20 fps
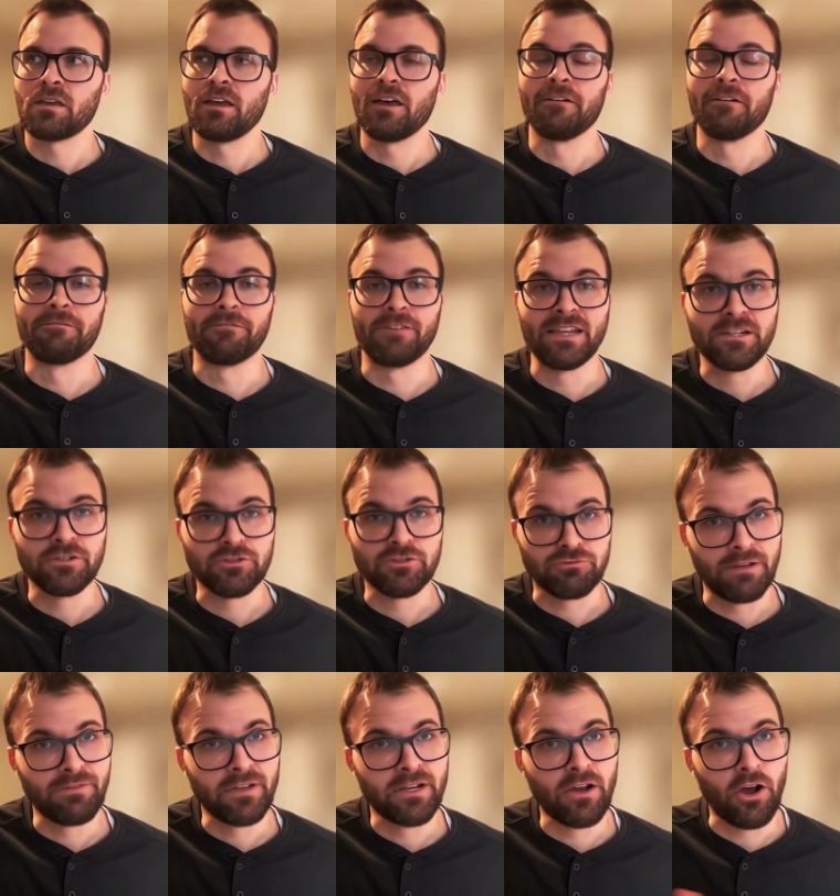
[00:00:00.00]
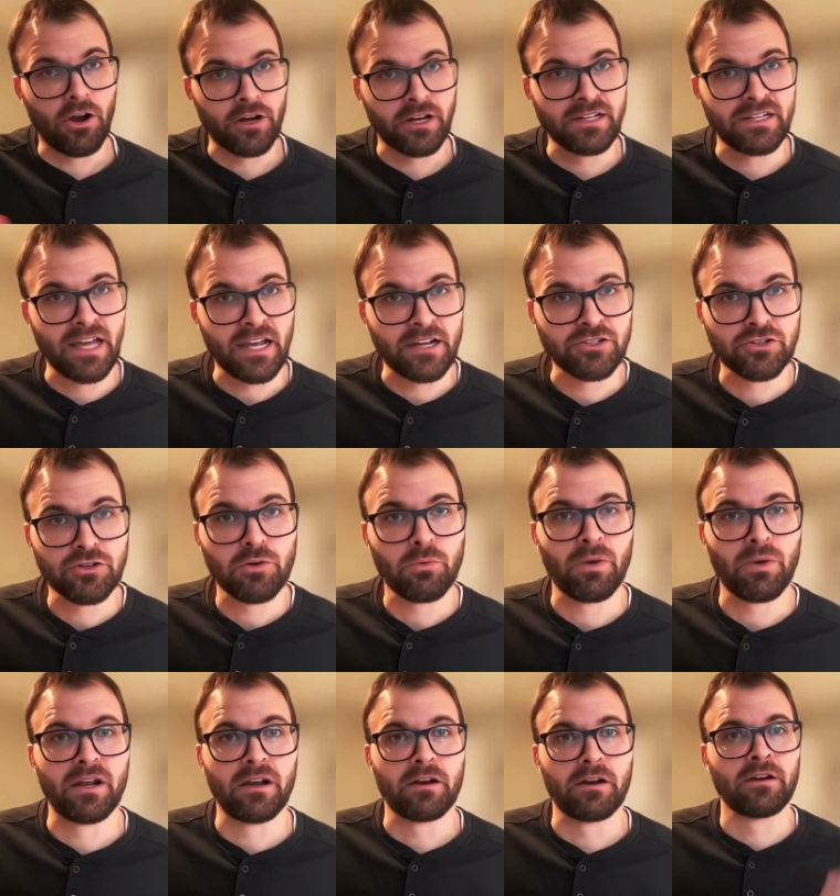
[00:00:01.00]
event-driven architecture
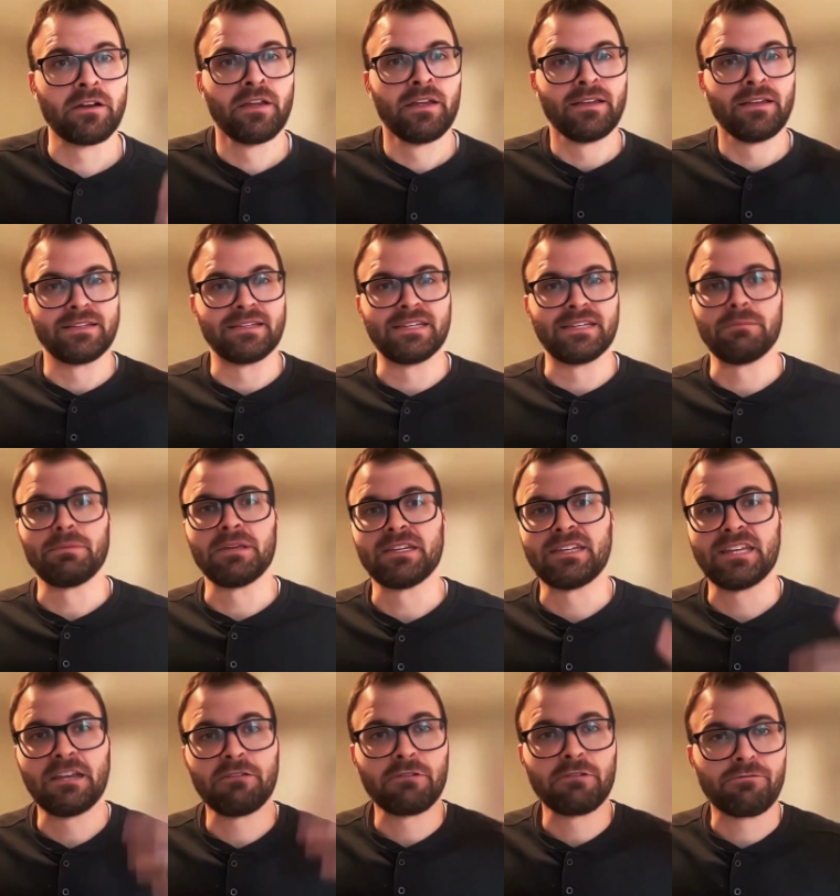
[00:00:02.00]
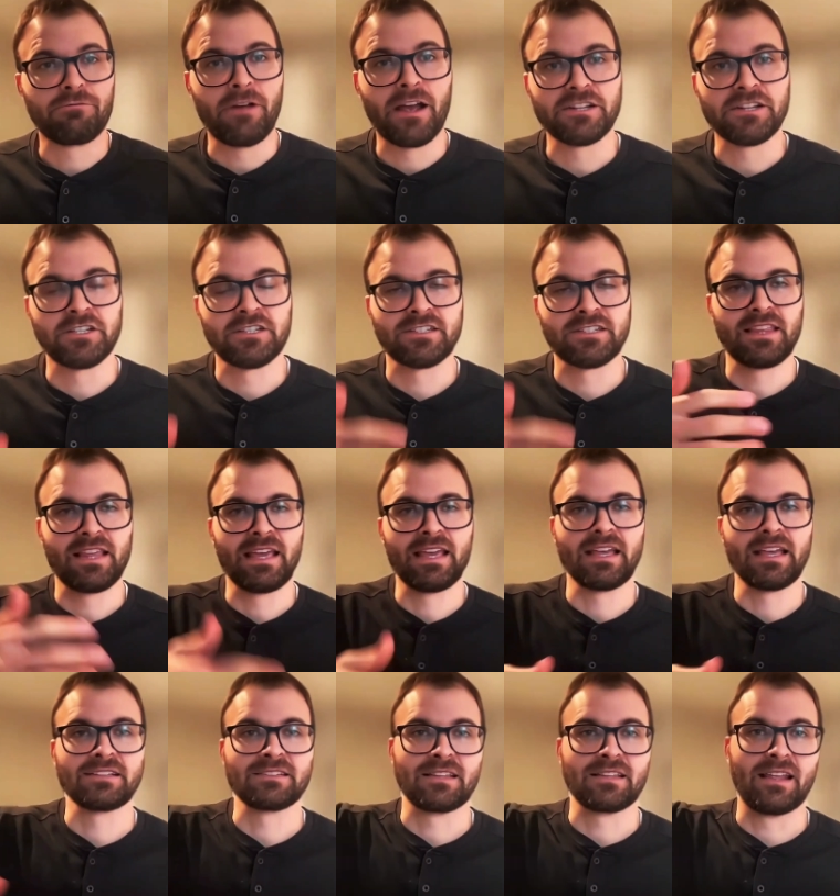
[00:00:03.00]
where dbt refreshes things,